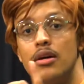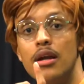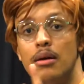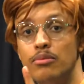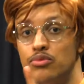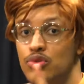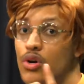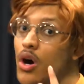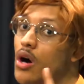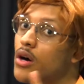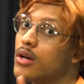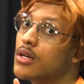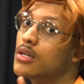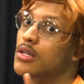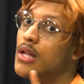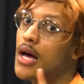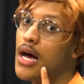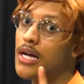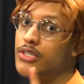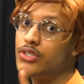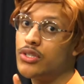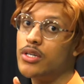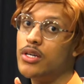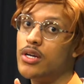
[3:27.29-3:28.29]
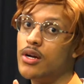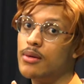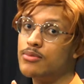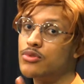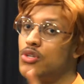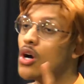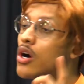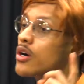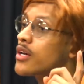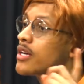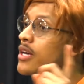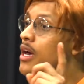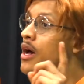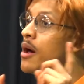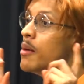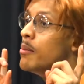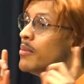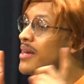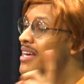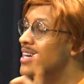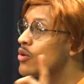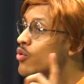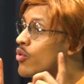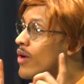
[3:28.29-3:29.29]
I'm talking logic here. I'm talking
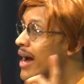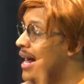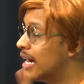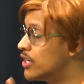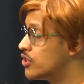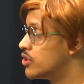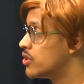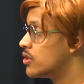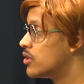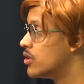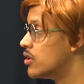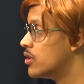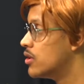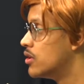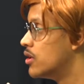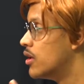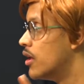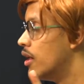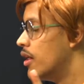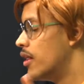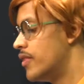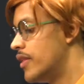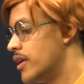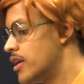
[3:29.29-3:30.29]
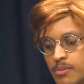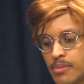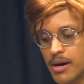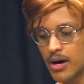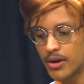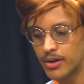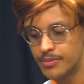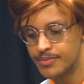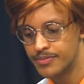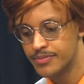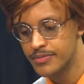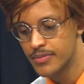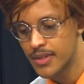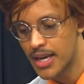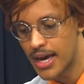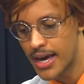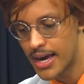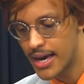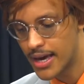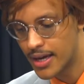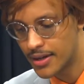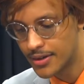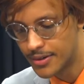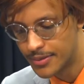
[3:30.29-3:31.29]
being rational. Think about it.
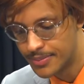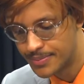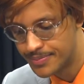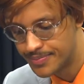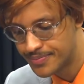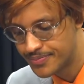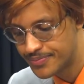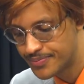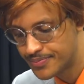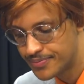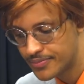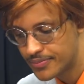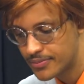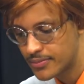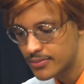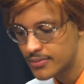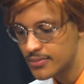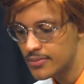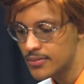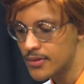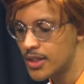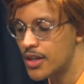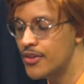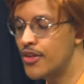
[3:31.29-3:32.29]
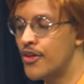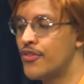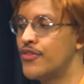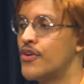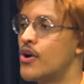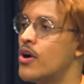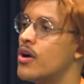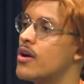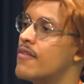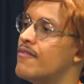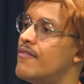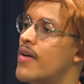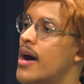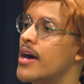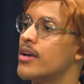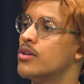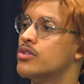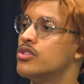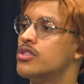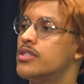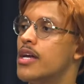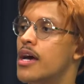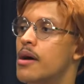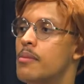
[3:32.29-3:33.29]
And the third and final
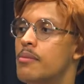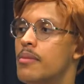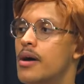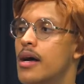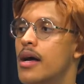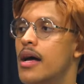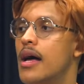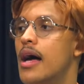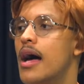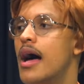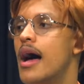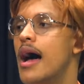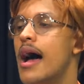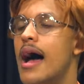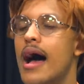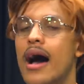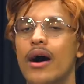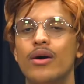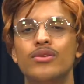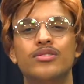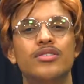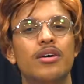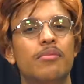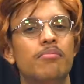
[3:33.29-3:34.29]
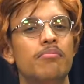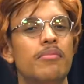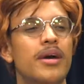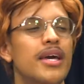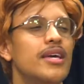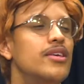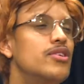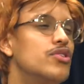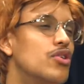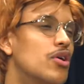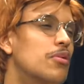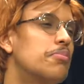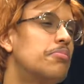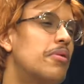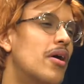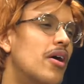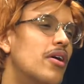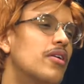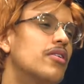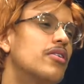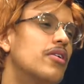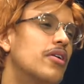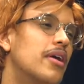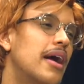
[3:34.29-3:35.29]
step, how to make your
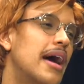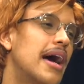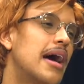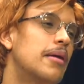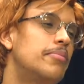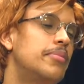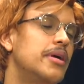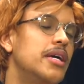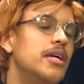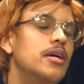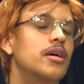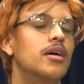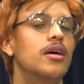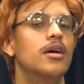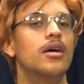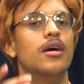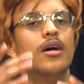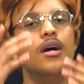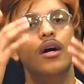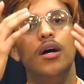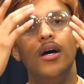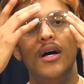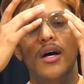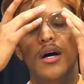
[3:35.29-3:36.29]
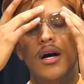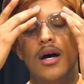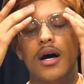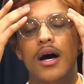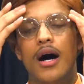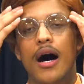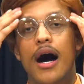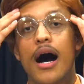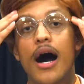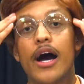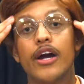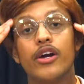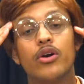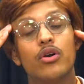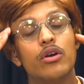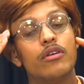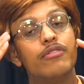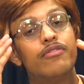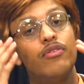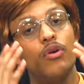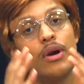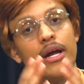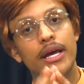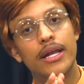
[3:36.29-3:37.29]
partner happy. Hire
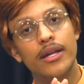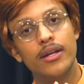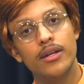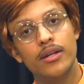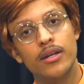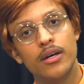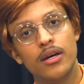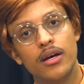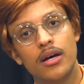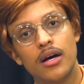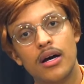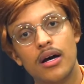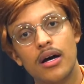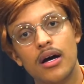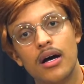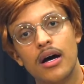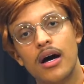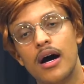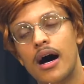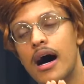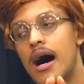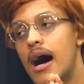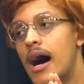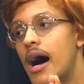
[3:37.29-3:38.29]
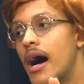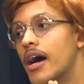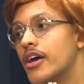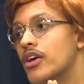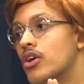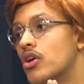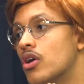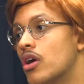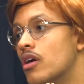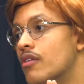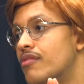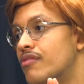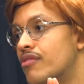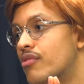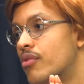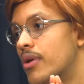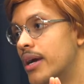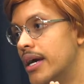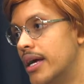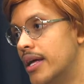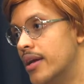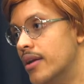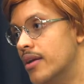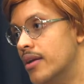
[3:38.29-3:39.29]
a friend, hire a
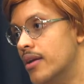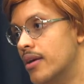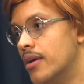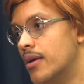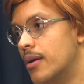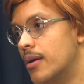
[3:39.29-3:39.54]
friend